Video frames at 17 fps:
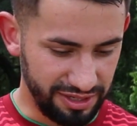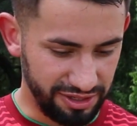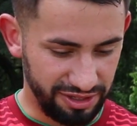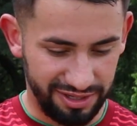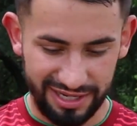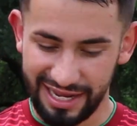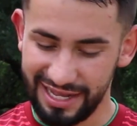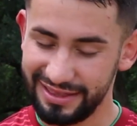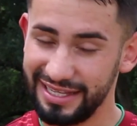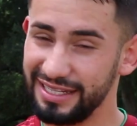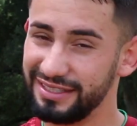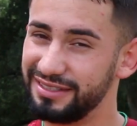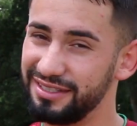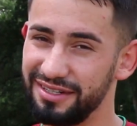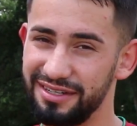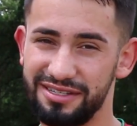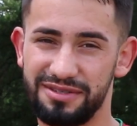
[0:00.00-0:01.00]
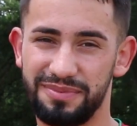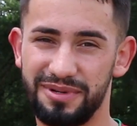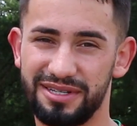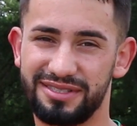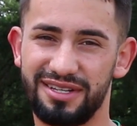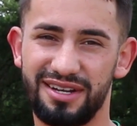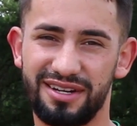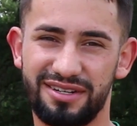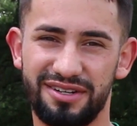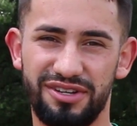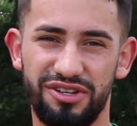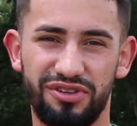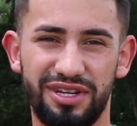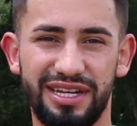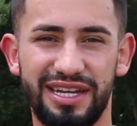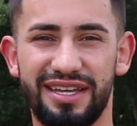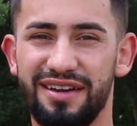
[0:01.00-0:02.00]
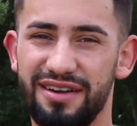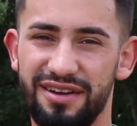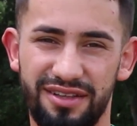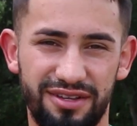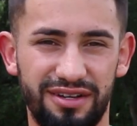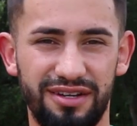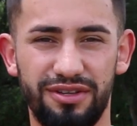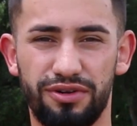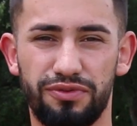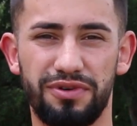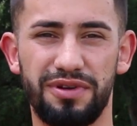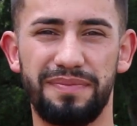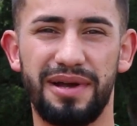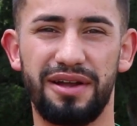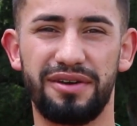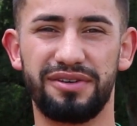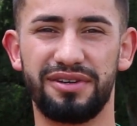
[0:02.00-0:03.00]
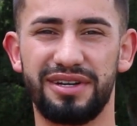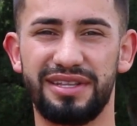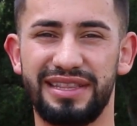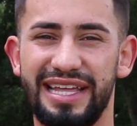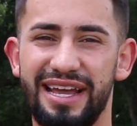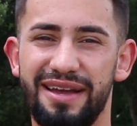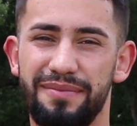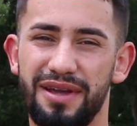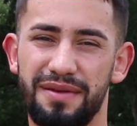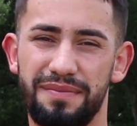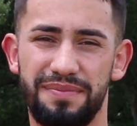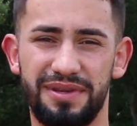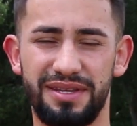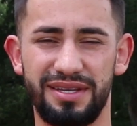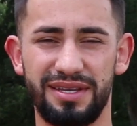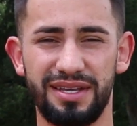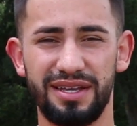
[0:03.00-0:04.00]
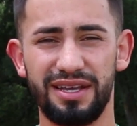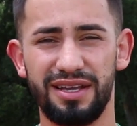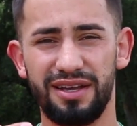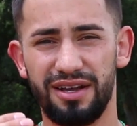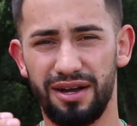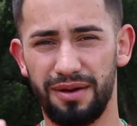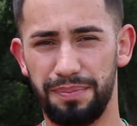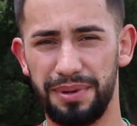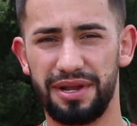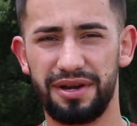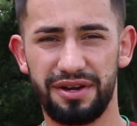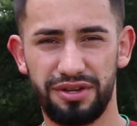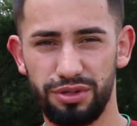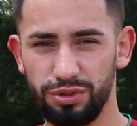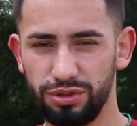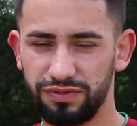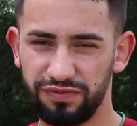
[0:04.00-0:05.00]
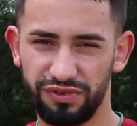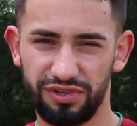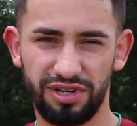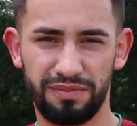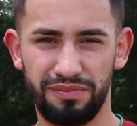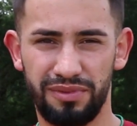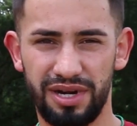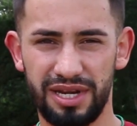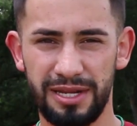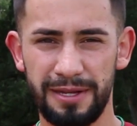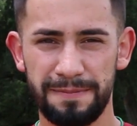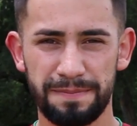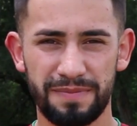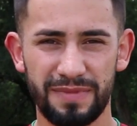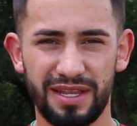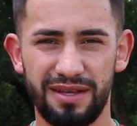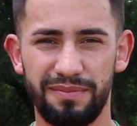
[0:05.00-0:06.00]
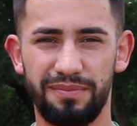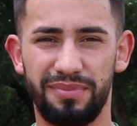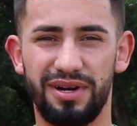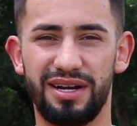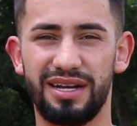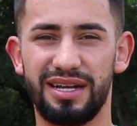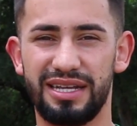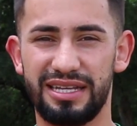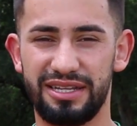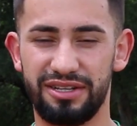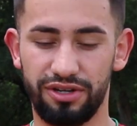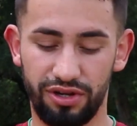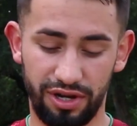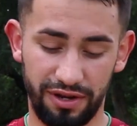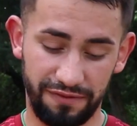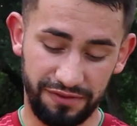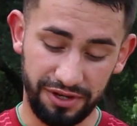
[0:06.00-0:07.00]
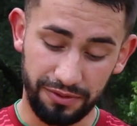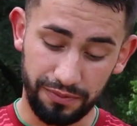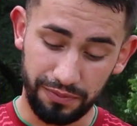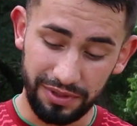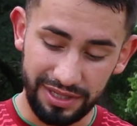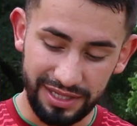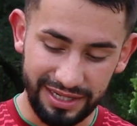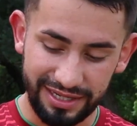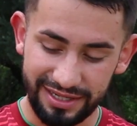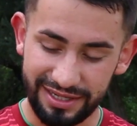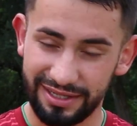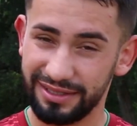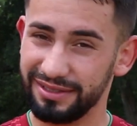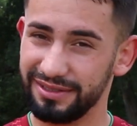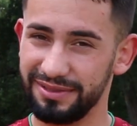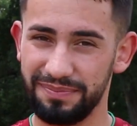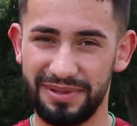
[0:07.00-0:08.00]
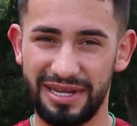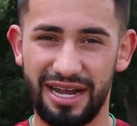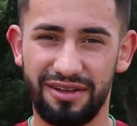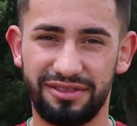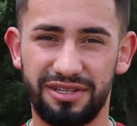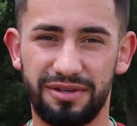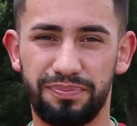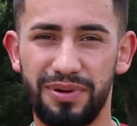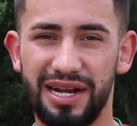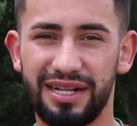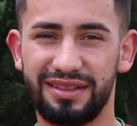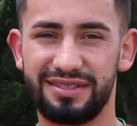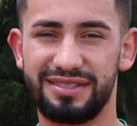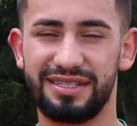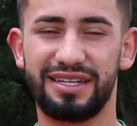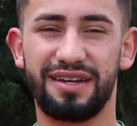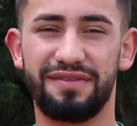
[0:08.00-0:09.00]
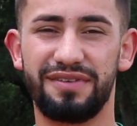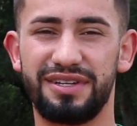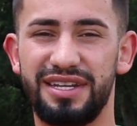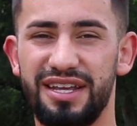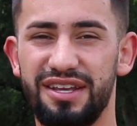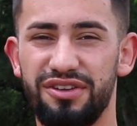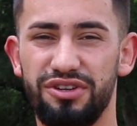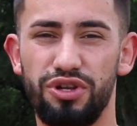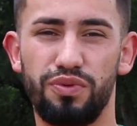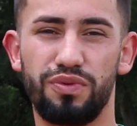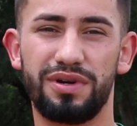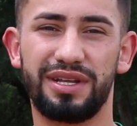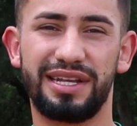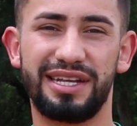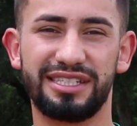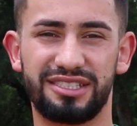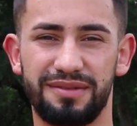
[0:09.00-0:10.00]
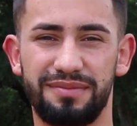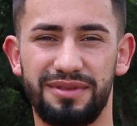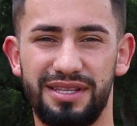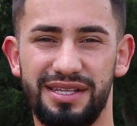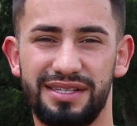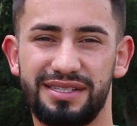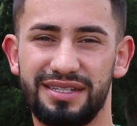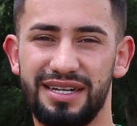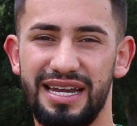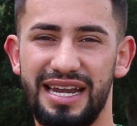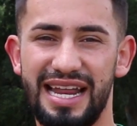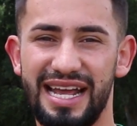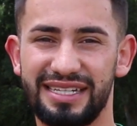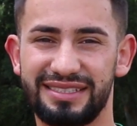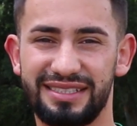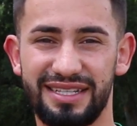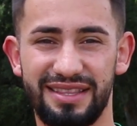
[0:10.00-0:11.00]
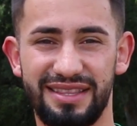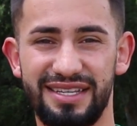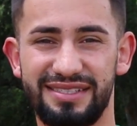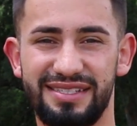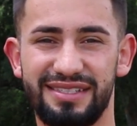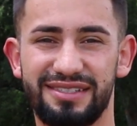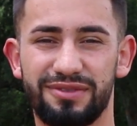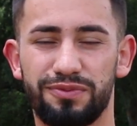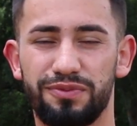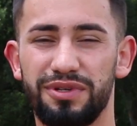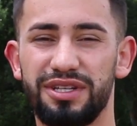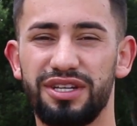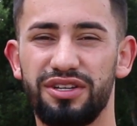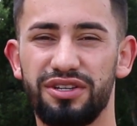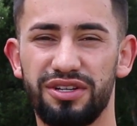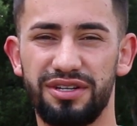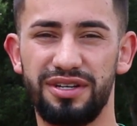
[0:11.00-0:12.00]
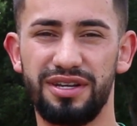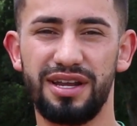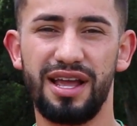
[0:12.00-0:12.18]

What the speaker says: you're not that serious about soccer, you can get another little rebounder, and that might be a better use for your money. But if you're really gonna be out there practicing every day, you do want to get something that's gonna last, and this is a really good